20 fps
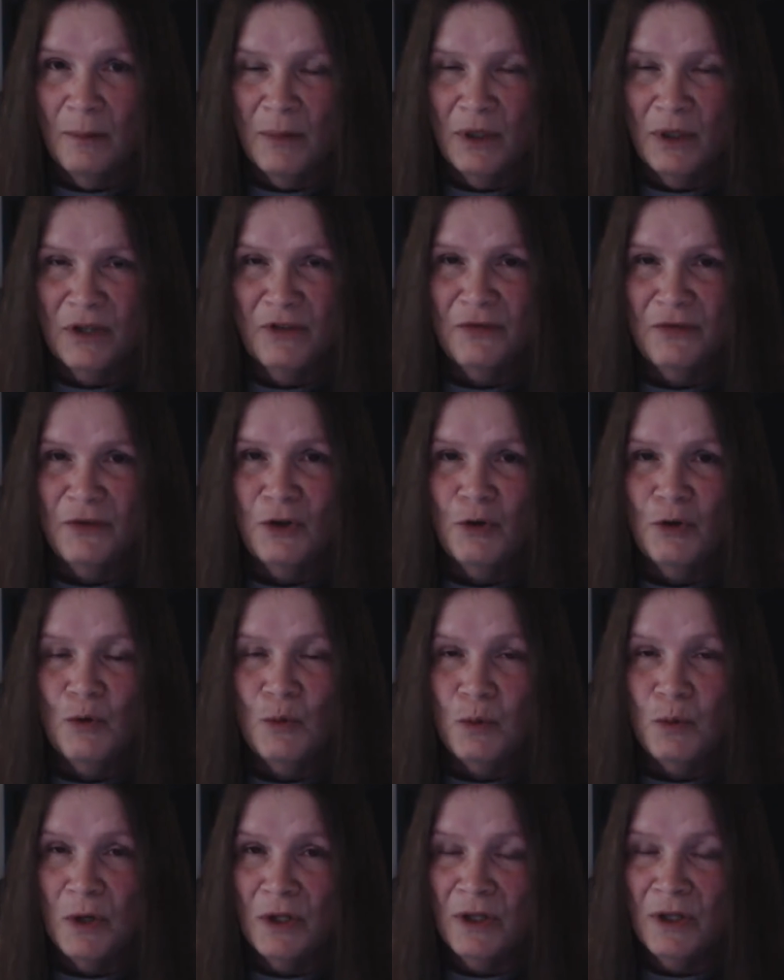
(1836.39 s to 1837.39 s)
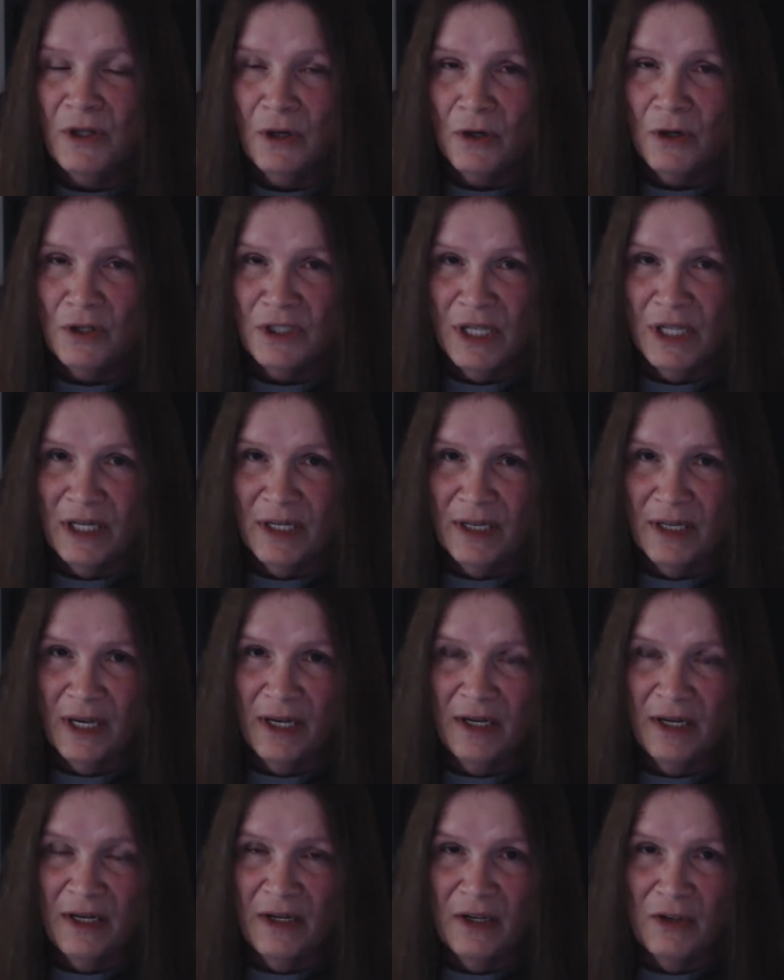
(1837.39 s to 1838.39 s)
but if you really are
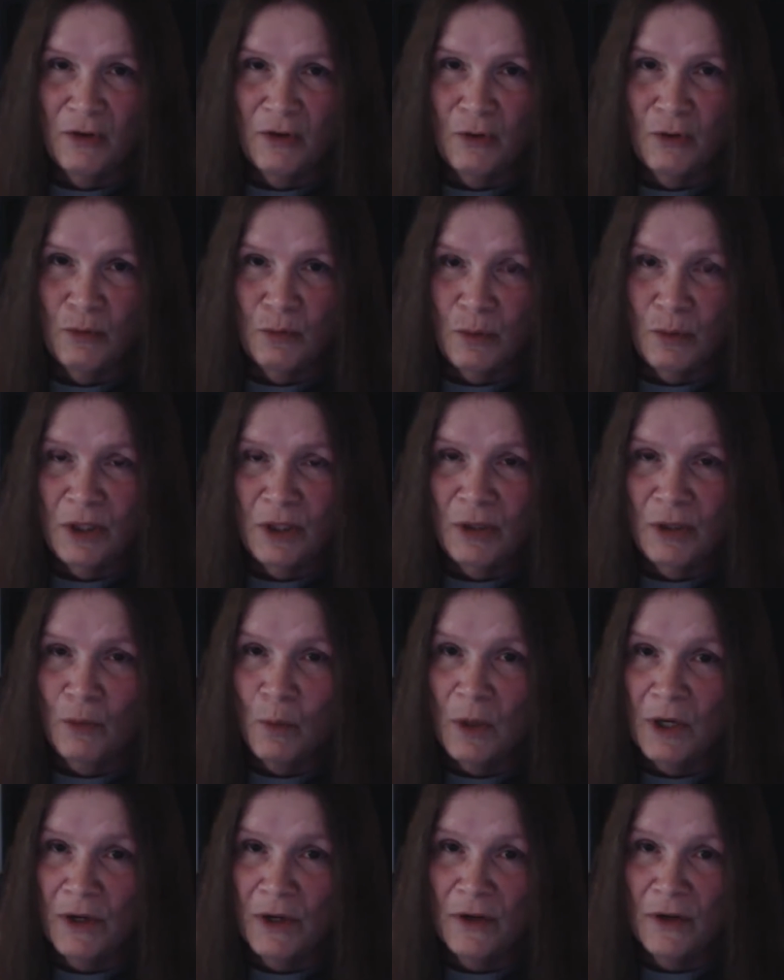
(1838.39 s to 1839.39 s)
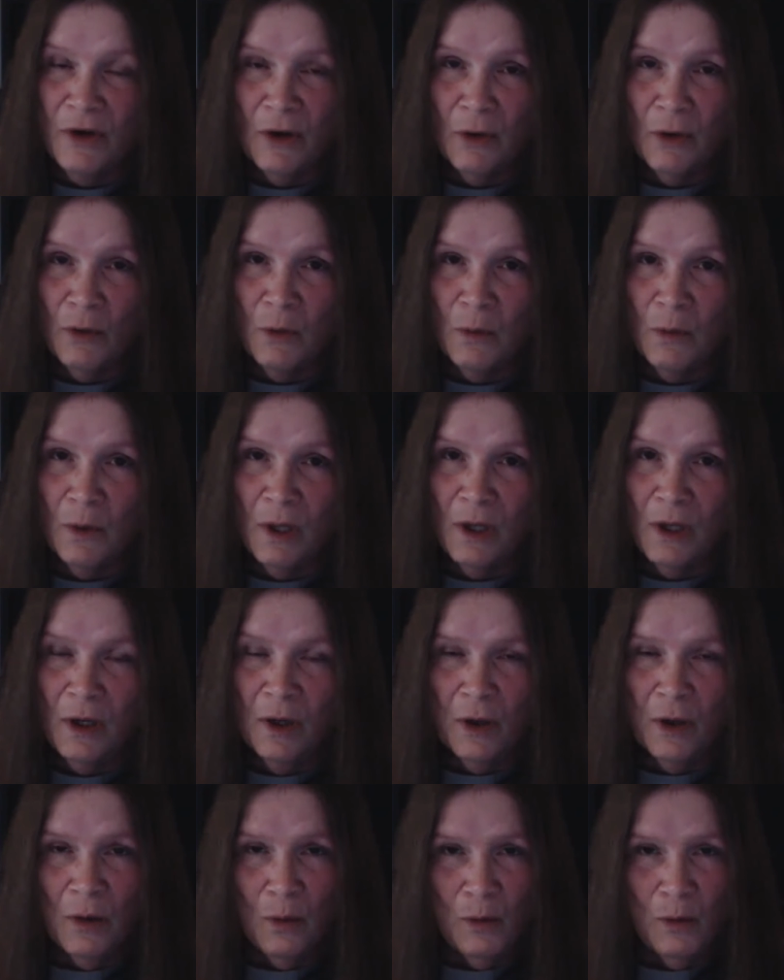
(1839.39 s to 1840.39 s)
dedicated and you really wanna know
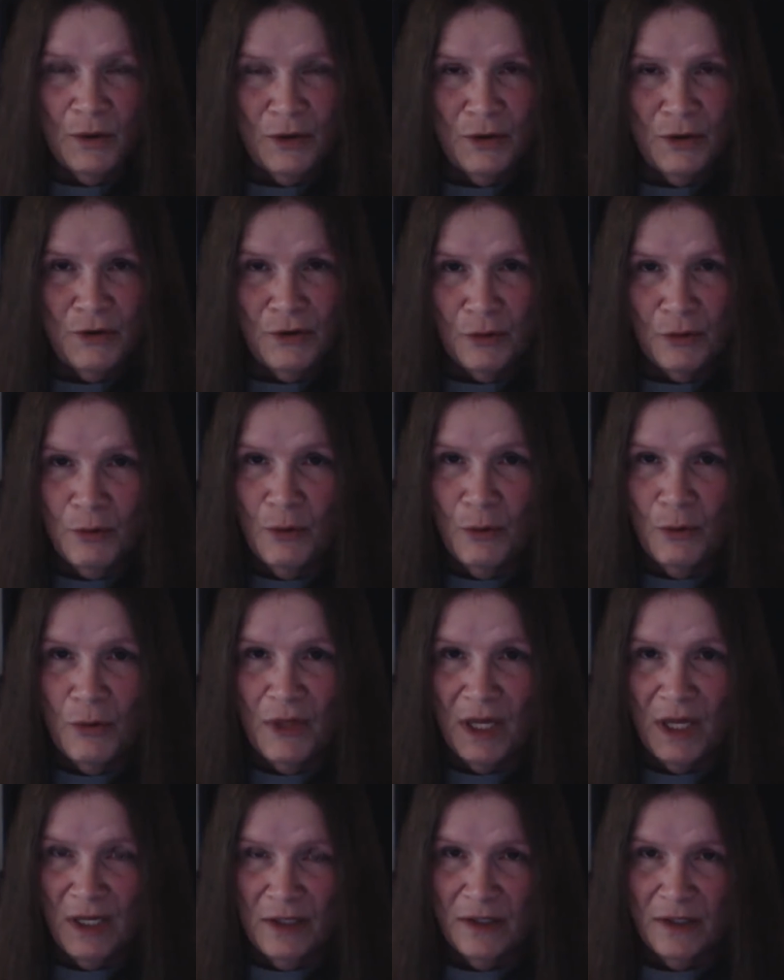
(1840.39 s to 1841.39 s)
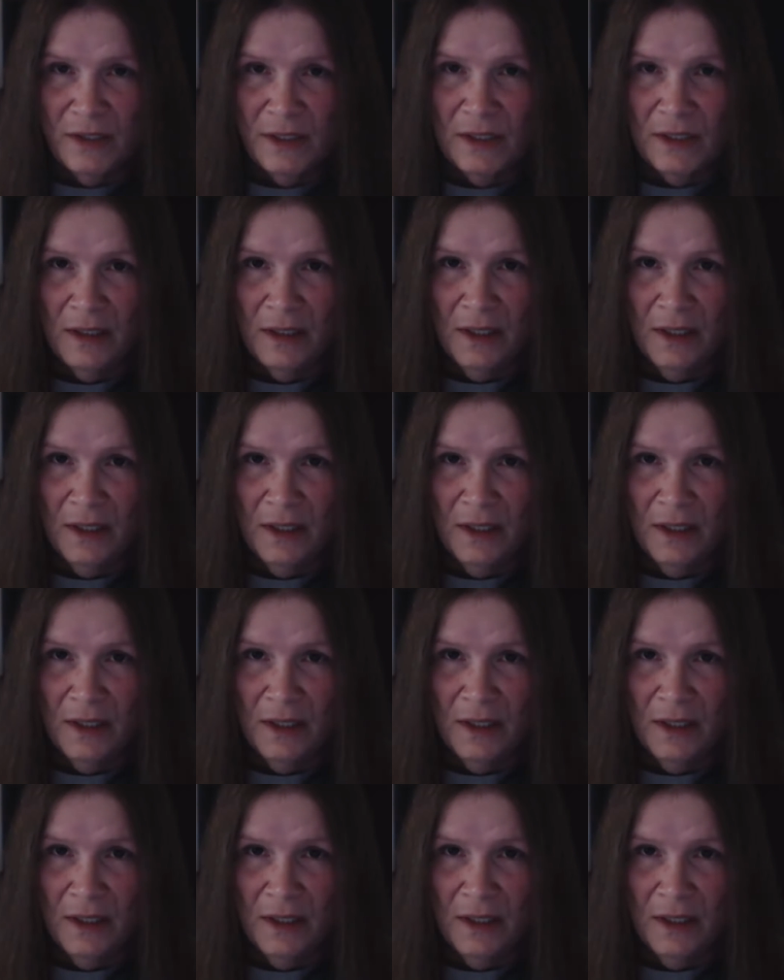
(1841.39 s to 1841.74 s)
what the truth is,